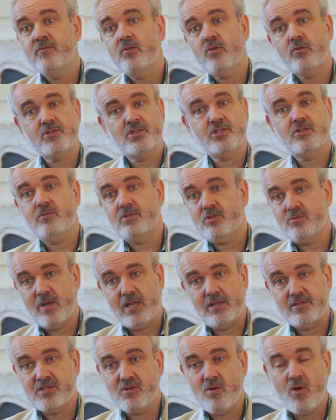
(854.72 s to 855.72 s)
forced to as
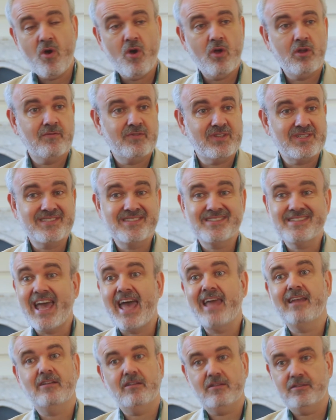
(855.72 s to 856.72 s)
well. So all of the
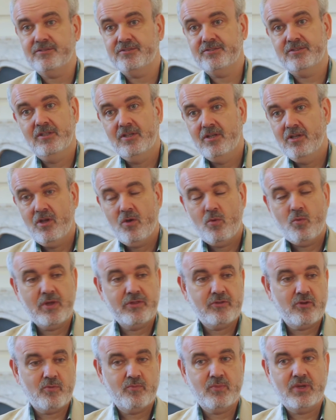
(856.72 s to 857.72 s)
scandals,
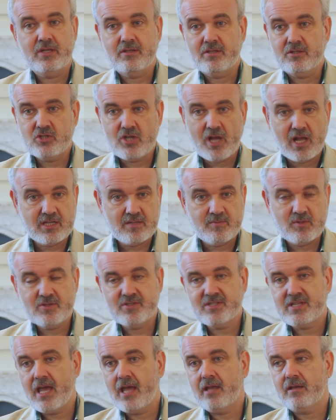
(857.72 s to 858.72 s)
whether it be the child
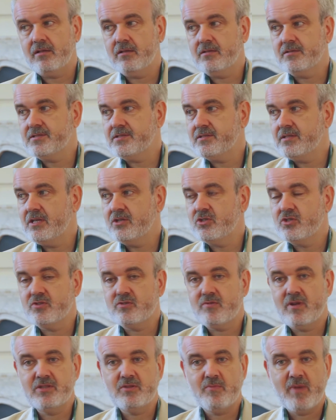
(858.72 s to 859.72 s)
abuse scandals,
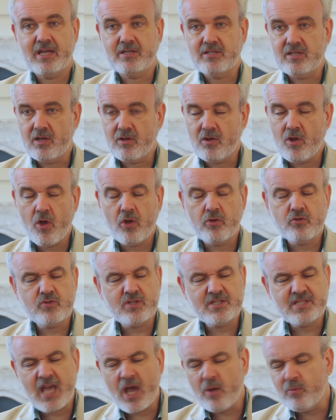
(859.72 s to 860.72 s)
issues around the Magdalen
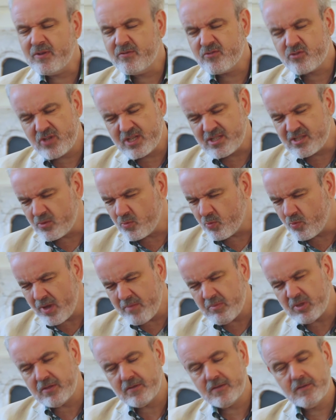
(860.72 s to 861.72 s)
laundries, how we've treated
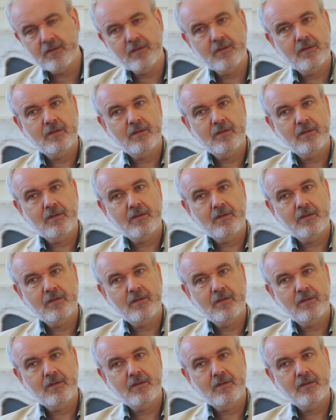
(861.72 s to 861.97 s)
women.